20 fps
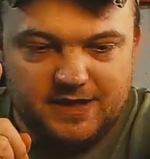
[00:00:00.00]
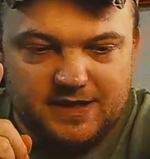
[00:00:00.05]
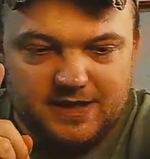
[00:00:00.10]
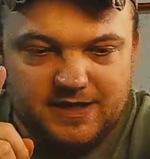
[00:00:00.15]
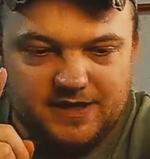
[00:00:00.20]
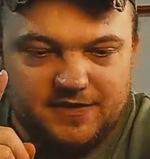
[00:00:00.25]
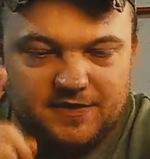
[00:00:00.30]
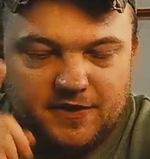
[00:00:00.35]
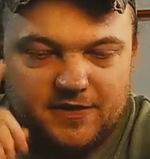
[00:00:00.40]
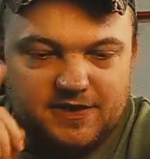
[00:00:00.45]

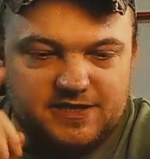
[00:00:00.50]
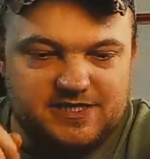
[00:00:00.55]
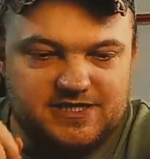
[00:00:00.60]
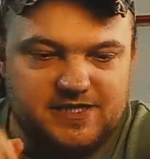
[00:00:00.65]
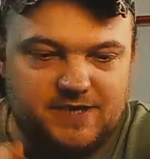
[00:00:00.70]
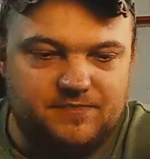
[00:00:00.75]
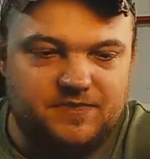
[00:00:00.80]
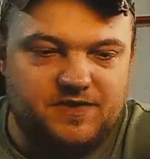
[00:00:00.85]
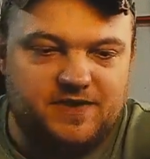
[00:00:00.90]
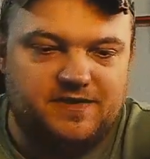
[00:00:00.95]
there is
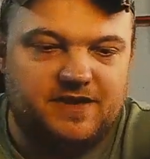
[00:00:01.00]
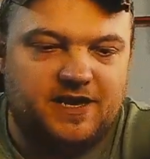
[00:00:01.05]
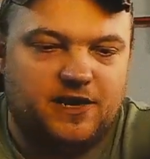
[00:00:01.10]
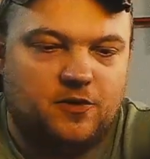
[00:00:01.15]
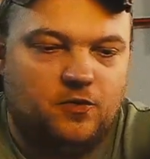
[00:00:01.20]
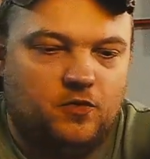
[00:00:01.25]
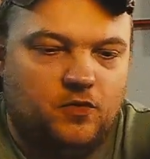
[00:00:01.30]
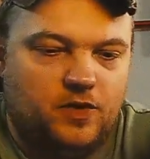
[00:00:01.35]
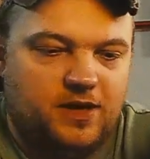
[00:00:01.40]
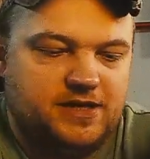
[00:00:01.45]
something that I
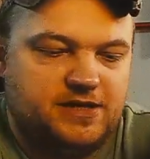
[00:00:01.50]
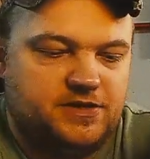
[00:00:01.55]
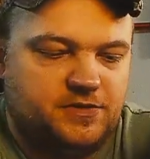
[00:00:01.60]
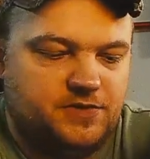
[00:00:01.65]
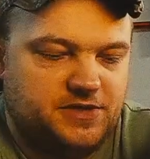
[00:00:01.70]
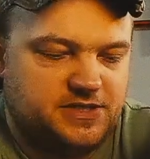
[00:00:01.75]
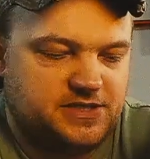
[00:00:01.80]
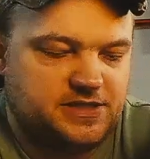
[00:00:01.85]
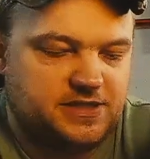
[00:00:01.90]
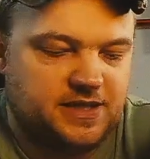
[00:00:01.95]
want to
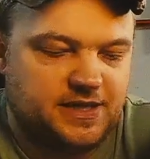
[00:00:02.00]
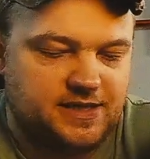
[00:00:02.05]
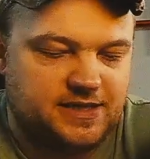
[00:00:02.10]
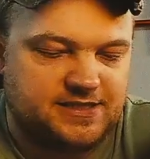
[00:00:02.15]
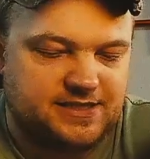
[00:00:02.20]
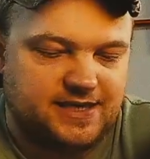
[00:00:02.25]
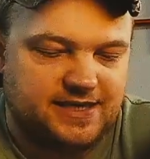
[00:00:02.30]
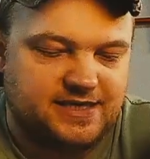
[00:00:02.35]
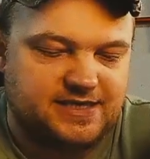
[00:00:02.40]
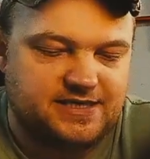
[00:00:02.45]

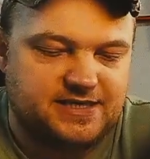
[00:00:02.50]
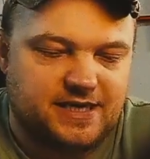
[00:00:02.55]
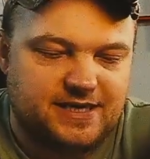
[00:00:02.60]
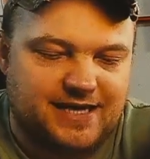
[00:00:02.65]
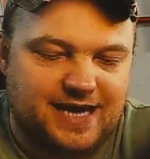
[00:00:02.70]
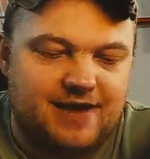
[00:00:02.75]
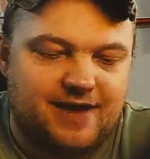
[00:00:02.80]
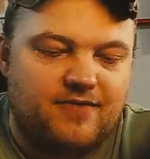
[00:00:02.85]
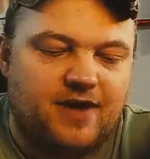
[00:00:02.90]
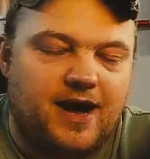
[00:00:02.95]
discuss, and it's
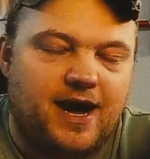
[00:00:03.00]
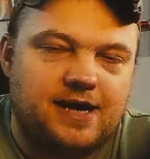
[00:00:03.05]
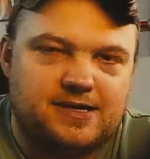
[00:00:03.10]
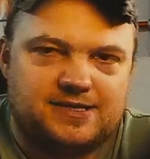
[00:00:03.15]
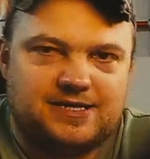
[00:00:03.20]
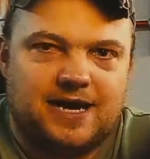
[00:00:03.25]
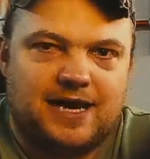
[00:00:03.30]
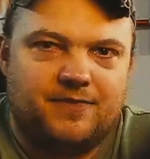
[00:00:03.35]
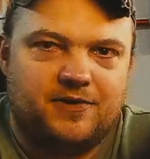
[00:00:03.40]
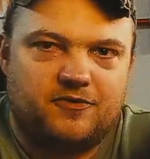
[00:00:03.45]
kind of a hot
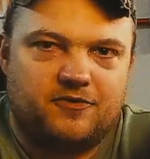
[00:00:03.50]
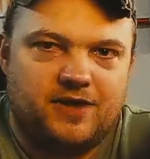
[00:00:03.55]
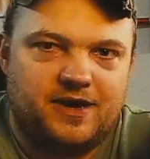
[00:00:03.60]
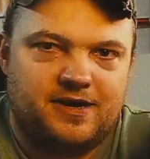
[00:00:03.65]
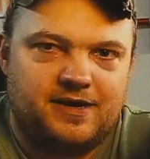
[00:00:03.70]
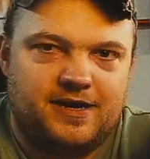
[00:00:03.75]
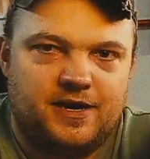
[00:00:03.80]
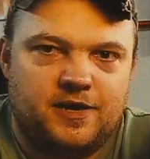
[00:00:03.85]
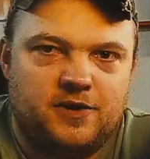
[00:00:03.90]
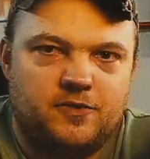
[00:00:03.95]
topic right
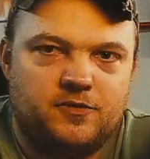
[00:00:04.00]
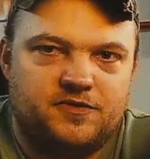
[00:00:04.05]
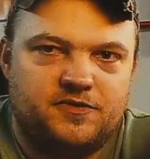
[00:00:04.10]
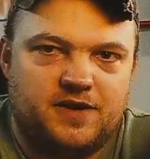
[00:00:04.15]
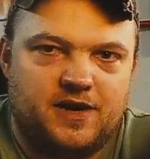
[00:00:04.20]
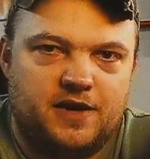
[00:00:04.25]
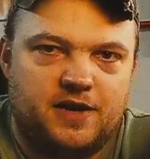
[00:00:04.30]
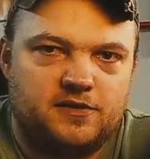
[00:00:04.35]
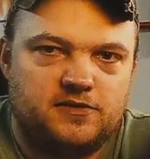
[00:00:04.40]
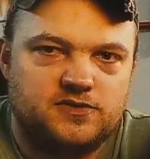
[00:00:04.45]
now with the
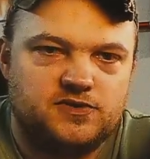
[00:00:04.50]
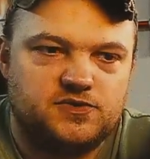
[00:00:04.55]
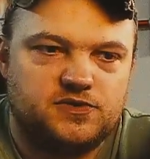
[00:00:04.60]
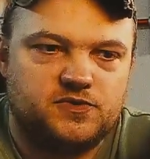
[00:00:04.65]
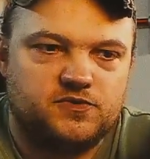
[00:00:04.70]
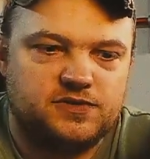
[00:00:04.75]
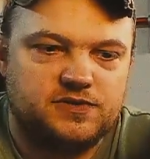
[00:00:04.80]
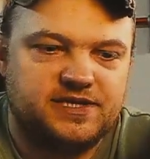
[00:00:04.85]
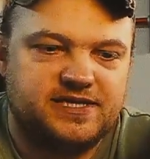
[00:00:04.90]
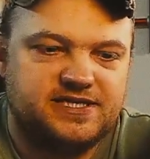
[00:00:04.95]
hunters, with the
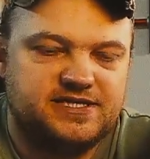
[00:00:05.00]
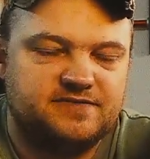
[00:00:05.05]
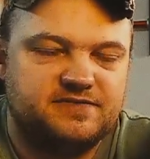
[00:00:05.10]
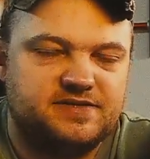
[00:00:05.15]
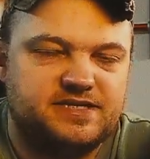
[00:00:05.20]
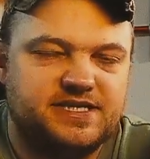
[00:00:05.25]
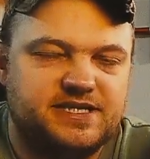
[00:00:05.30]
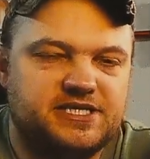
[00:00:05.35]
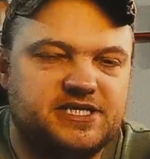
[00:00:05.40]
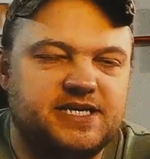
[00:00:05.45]
release of
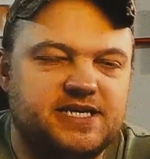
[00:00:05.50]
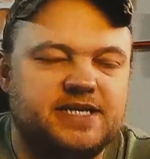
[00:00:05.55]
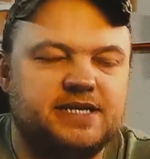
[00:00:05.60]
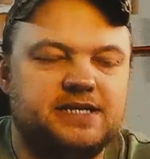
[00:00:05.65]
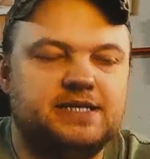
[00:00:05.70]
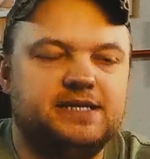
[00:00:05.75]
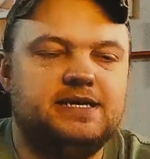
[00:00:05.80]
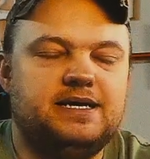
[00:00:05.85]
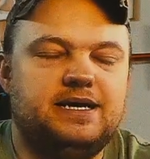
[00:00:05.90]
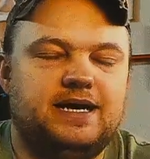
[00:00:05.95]
Z G,
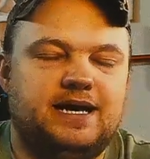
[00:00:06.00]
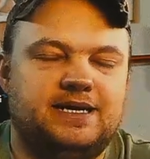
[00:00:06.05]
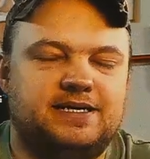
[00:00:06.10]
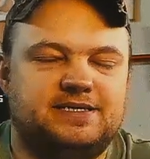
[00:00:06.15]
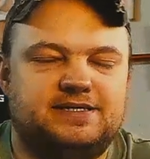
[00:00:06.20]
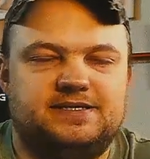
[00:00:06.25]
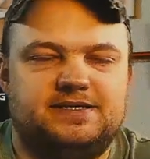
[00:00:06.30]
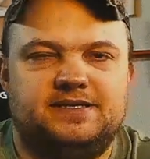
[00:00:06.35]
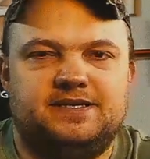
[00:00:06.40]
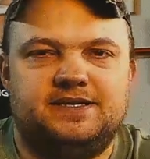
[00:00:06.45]
and
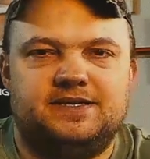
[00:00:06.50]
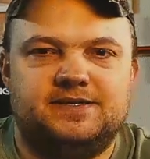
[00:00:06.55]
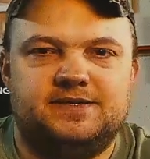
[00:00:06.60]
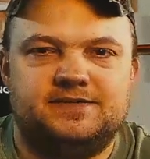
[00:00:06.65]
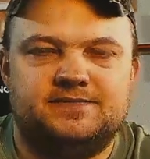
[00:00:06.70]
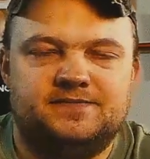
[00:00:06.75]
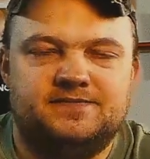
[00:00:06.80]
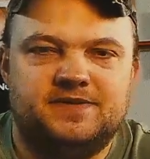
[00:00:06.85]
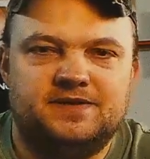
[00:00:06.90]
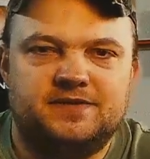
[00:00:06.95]
it's
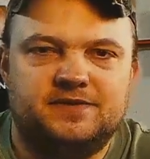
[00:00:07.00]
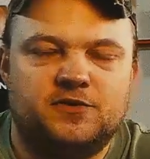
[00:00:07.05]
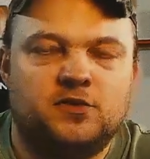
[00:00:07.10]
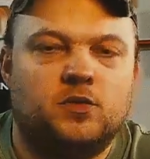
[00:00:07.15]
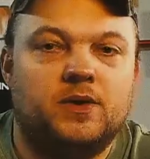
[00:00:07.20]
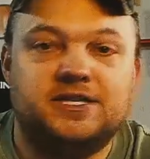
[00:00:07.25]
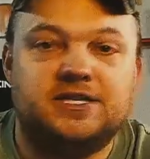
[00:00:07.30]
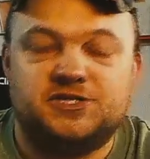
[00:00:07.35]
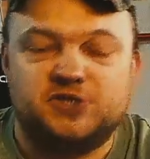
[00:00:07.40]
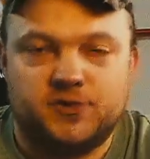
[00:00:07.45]
the, the, the
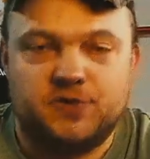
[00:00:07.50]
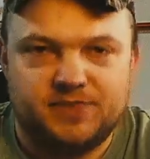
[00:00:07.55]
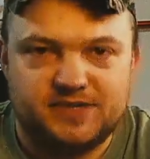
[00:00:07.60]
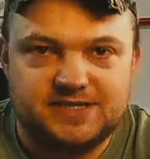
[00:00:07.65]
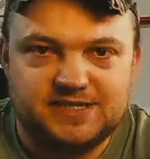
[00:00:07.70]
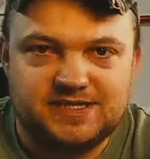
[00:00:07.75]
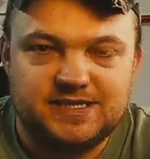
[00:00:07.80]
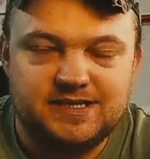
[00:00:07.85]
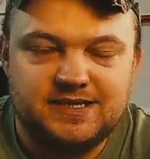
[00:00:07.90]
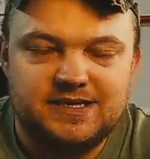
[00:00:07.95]
Wind
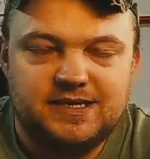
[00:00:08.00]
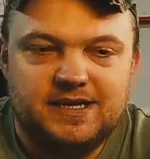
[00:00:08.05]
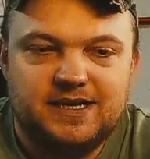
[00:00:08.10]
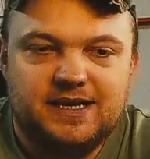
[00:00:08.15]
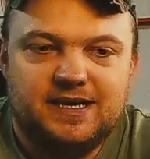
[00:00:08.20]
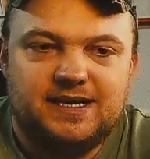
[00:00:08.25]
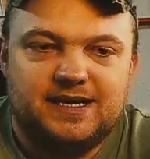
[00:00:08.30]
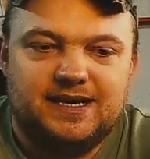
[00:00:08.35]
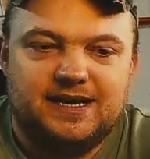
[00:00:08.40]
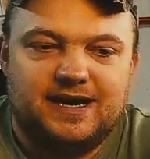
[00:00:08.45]
Serpents.
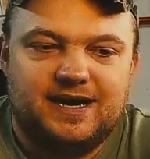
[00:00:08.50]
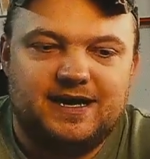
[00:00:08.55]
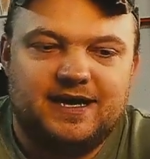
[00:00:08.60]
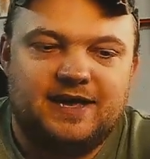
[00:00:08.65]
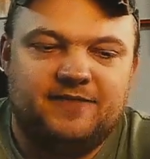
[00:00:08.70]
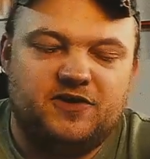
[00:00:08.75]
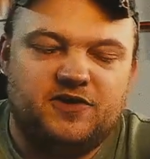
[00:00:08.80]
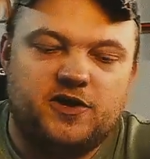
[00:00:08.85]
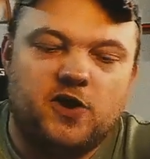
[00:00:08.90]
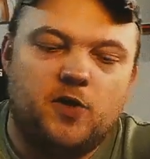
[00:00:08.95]

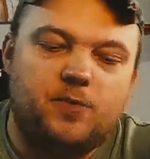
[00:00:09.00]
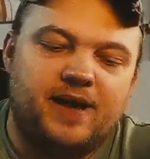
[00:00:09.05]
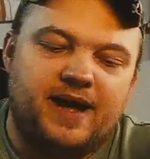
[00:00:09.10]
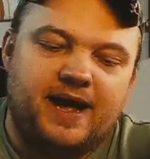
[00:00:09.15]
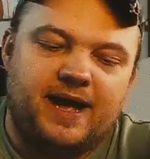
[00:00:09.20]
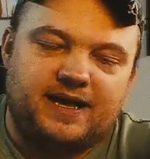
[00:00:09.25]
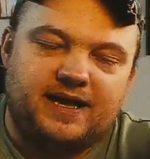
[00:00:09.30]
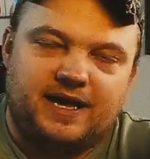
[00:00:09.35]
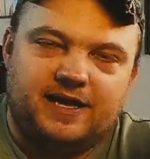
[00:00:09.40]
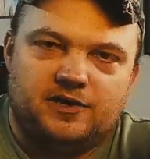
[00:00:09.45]
If you go
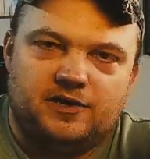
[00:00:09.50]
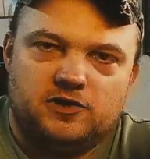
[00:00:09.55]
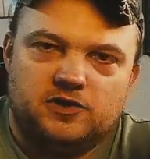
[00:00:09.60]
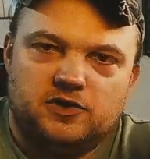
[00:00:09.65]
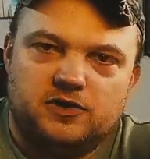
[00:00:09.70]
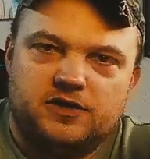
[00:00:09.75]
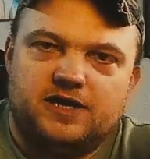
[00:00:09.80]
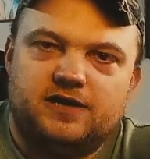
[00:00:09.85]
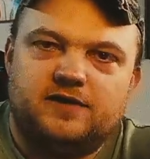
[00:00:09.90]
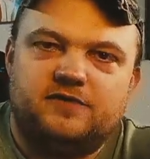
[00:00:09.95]
back and you
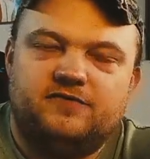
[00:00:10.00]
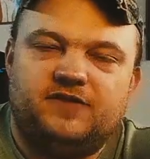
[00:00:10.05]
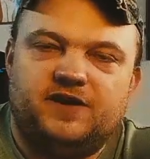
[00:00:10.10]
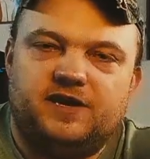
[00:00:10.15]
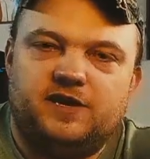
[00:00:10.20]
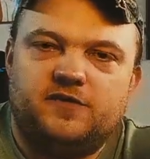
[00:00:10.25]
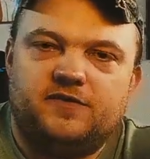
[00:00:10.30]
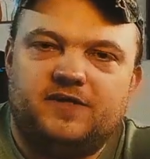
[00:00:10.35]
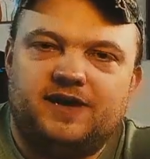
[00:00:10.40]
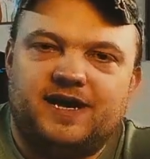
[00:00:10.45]
look at a
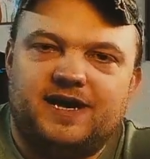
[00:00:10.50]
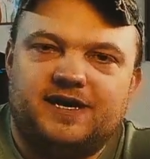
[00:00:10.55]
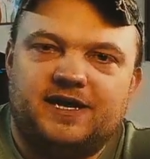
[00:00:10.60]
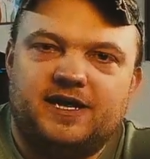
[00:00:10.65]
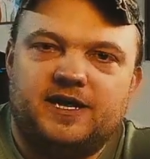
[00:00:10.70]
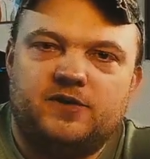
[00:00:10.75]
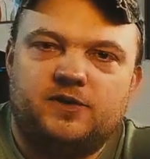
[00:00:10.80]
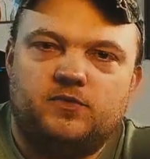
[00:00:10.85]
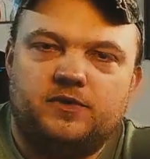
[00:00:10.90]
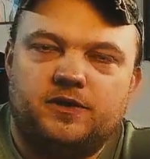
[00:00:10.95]
video that I
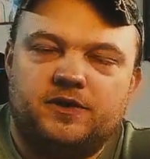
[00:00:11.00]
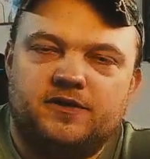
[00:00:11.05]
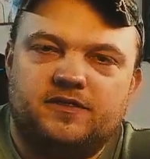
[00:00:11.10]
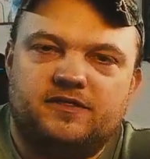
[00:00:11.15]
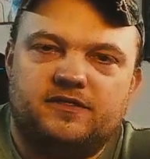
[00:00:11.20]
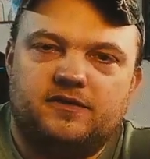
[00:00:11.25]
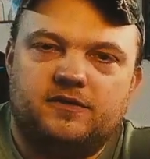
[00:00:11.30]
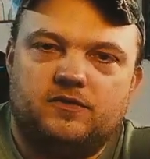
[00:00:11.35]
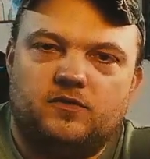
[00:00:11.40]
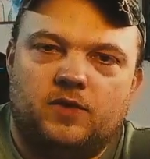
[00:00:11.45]
did
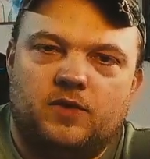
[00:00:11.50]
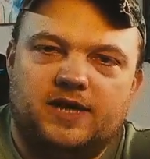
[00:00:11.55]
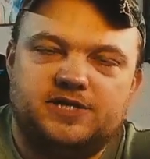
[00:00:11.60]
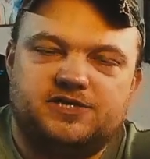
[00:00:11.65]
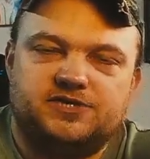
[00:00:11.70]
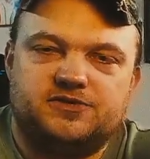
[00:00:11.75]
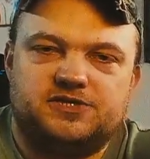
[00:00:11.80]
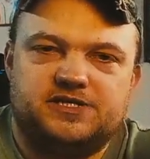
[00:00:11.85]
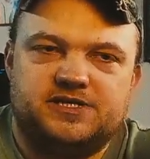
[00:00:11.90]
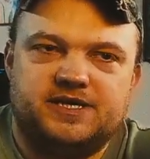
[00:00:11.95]
with
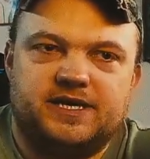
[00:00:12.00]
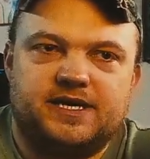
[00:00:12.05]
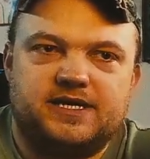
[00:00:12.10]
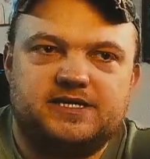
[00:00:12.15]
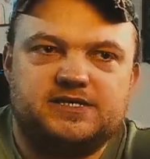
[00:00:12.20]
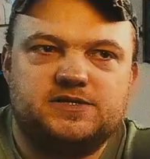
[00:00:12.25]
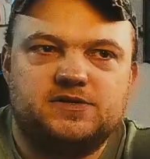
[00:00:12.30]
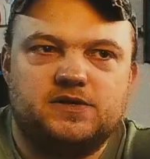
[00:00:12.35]
Watcher Six,